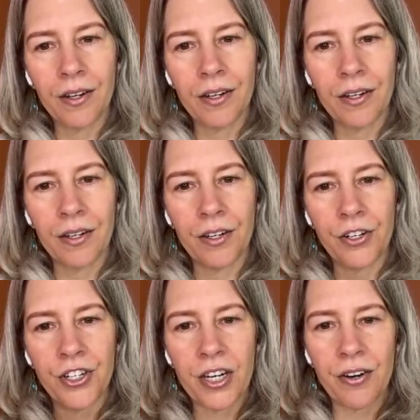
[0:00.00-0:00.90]

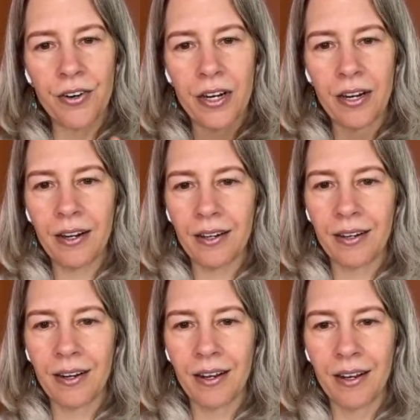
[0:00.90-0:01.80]
Good. Sherry,
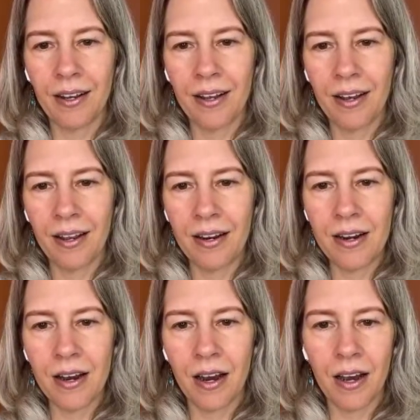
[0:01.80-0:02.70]

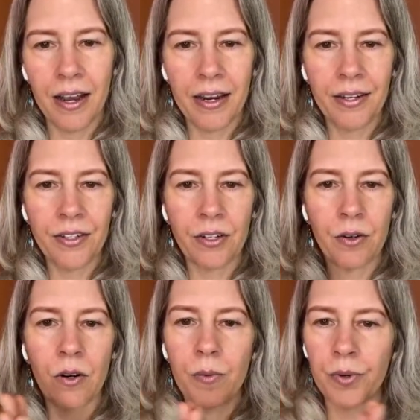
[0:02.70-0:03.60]
9,
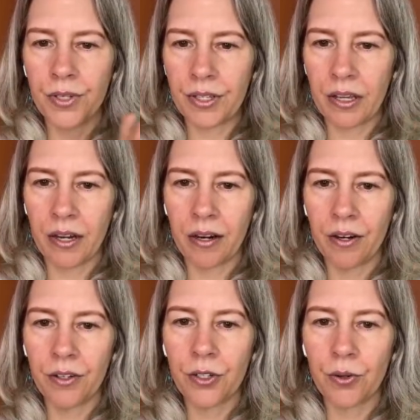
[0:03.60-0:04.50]
so almost
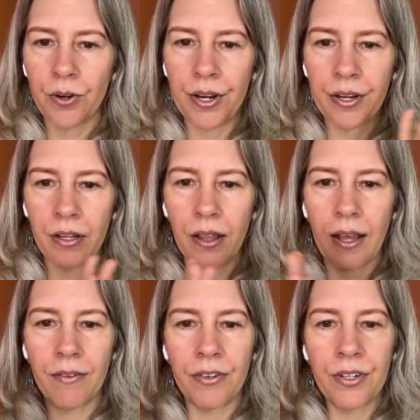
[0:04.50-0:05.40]
there. Tori, and
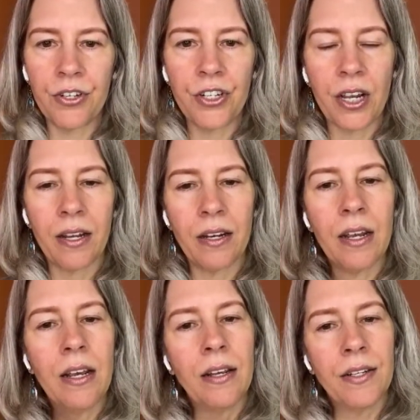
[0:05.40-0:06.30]
11. Jen,
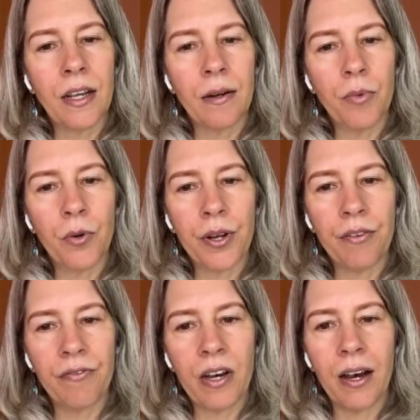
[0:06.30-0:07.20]

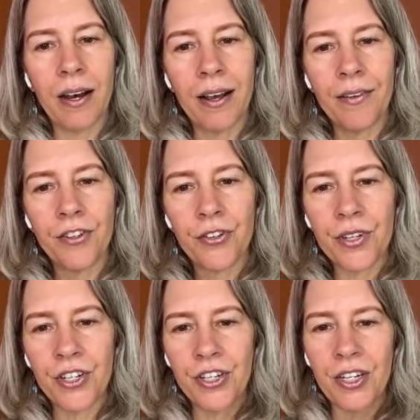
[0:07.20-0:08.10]
10.5.
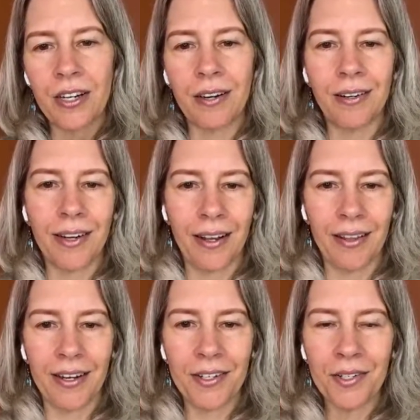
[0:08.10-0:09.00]
Shrishti, yeah,
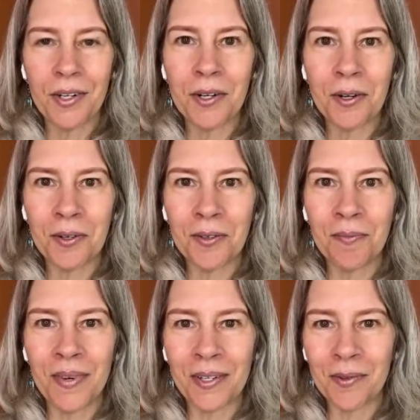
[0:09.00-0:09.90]
that is a gold
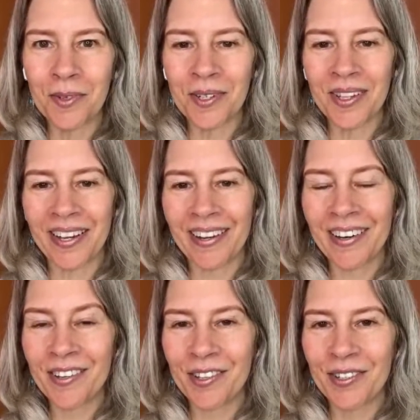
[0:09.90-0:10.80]
medal worthy at
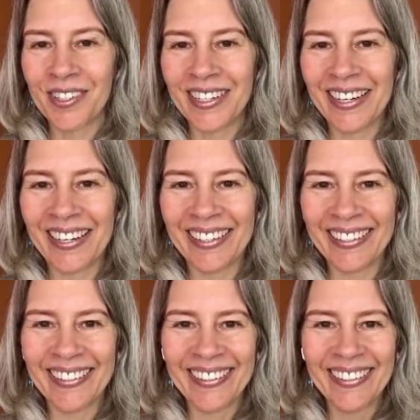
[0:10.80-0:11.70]
a 13.
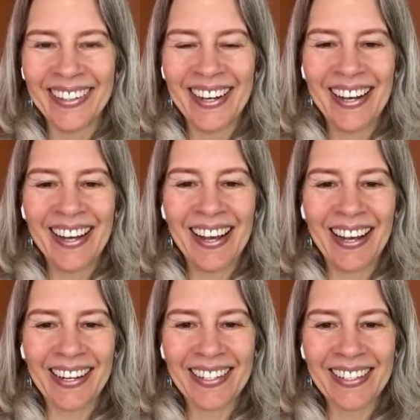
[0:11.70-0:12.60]

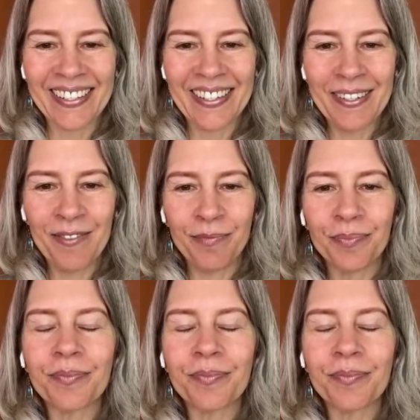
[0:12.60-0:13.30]
Excellent.